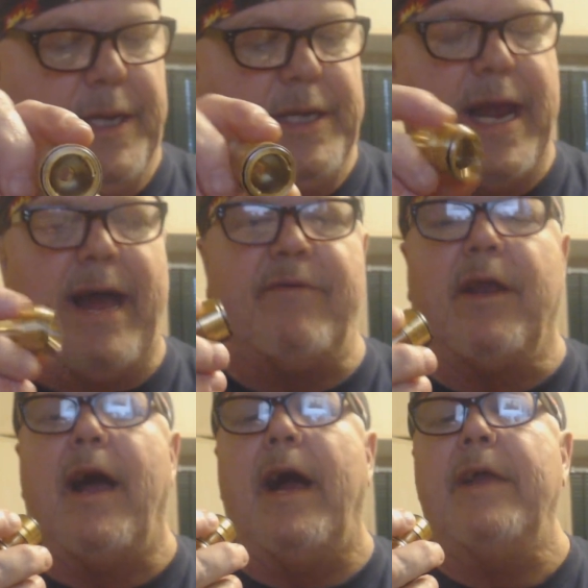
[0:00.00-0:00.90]
and you have to
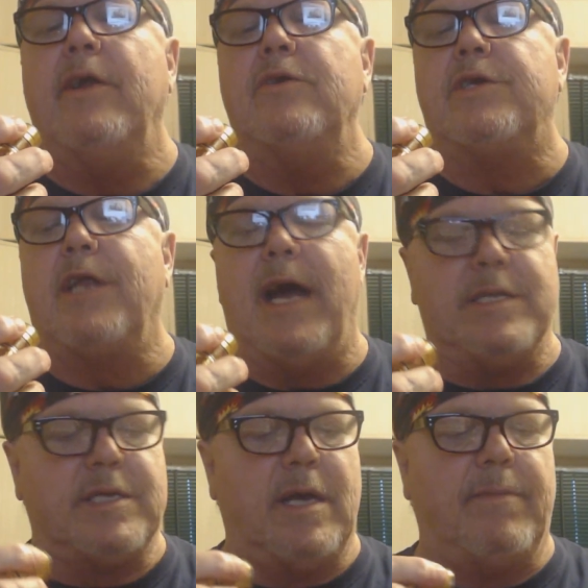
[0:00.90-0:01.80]
line those
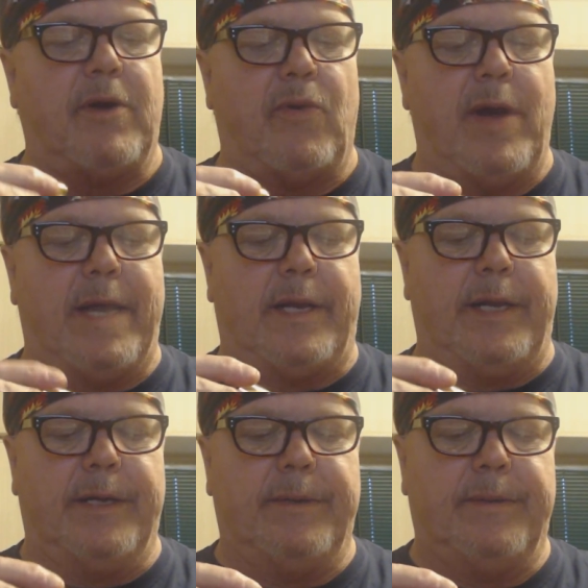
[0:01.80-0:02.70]
slots up correctly
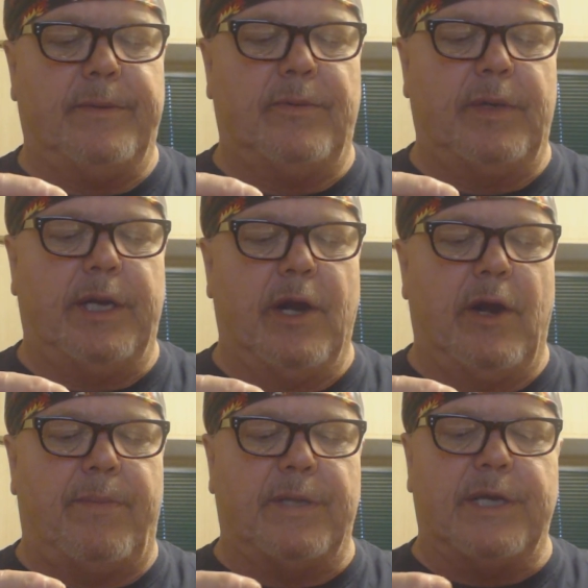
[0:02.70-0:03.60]
when you go
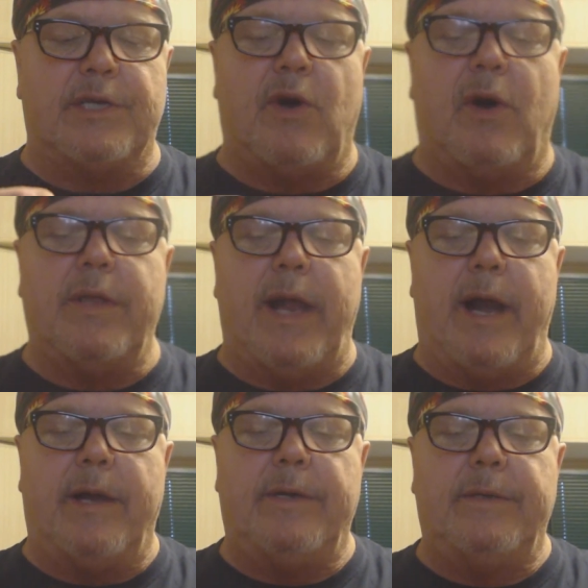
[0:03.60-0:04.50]
to put this on
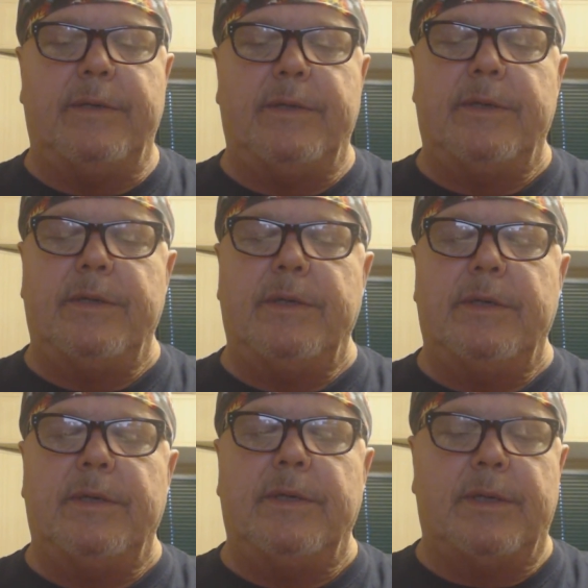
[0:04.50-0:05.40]
there.
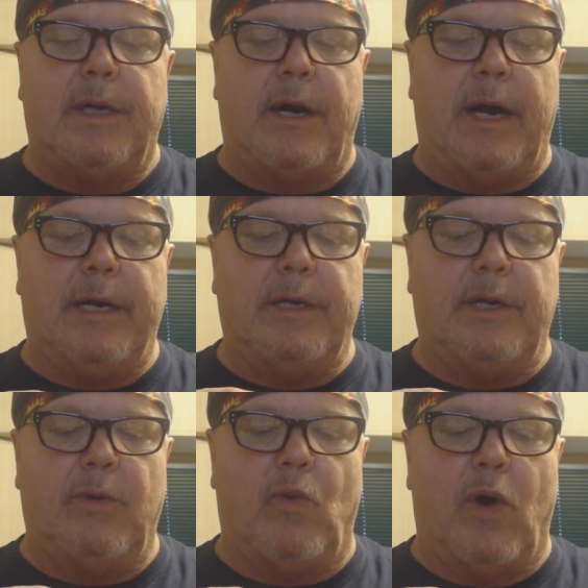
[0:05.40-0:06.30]
Alright,
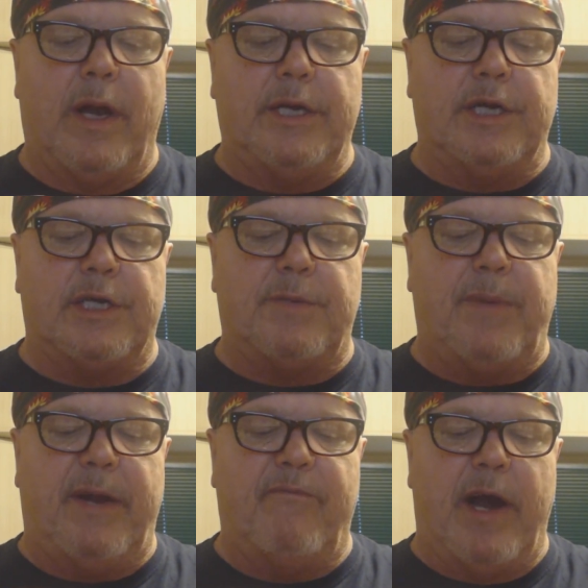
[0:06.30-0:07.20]
you want to just
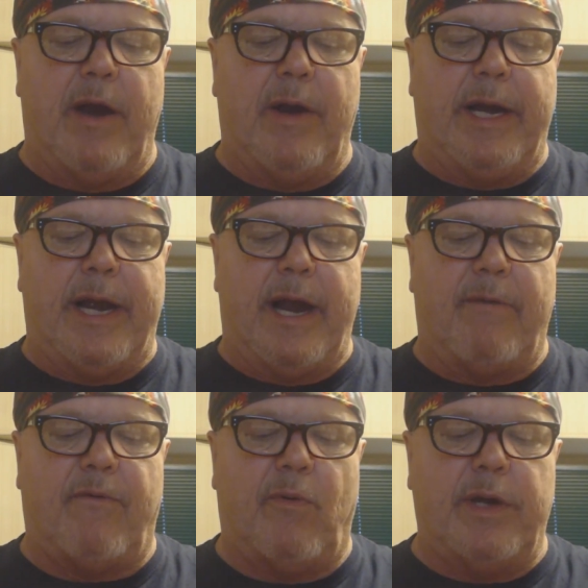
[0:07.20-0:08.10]
be very
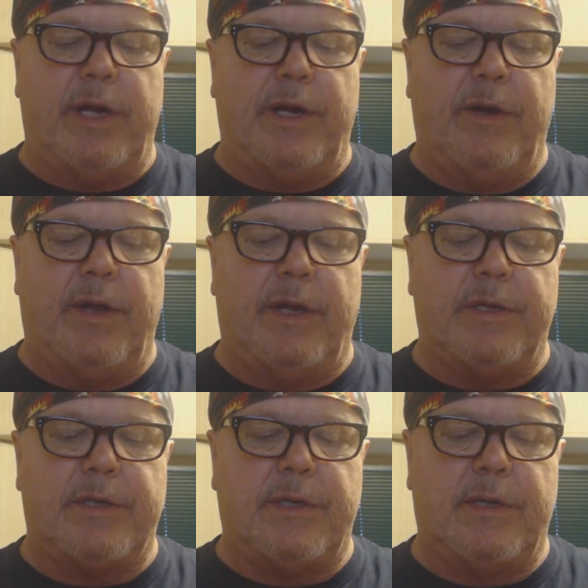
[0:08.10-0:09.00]
careful when you do
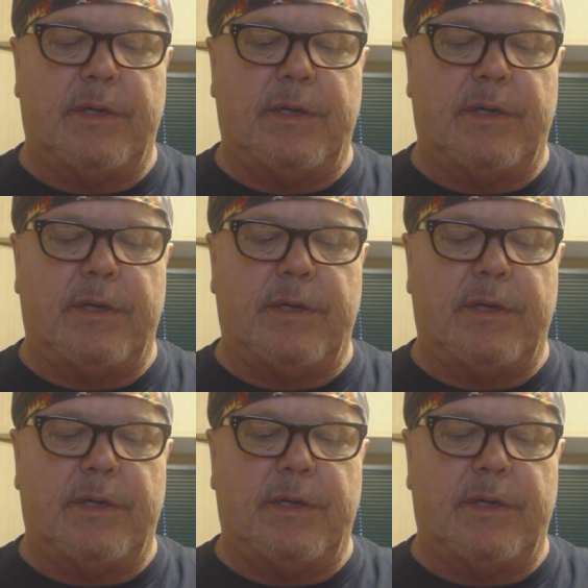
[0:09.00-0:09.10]
this.